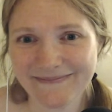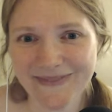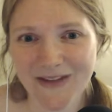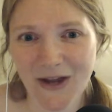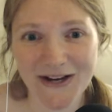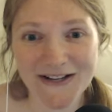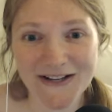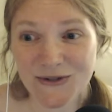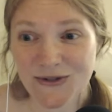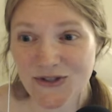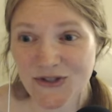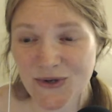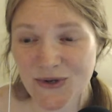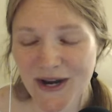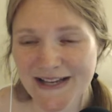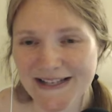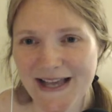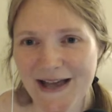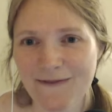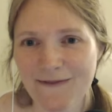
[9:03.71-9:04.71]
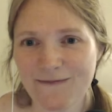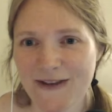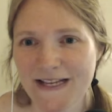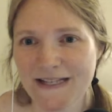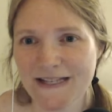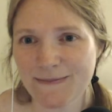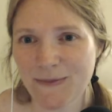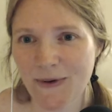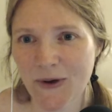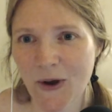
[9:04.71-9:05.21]
All right, so do you guys have
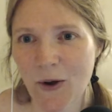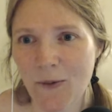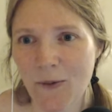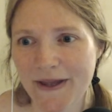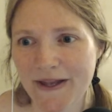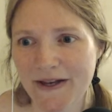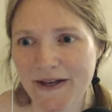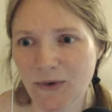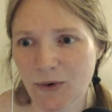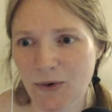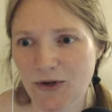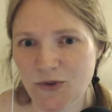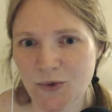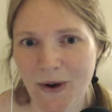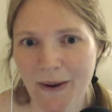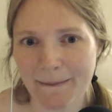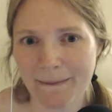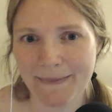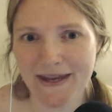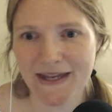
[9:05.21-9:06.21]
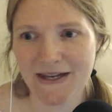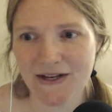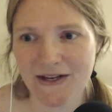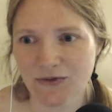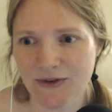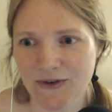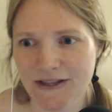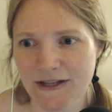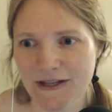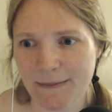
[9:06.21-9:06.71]
Facebook open, or do you want me to
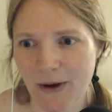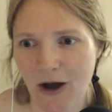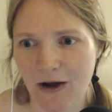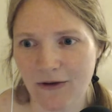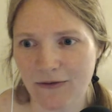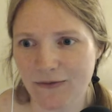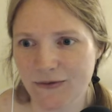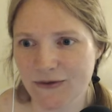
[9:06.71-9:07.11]
read them off?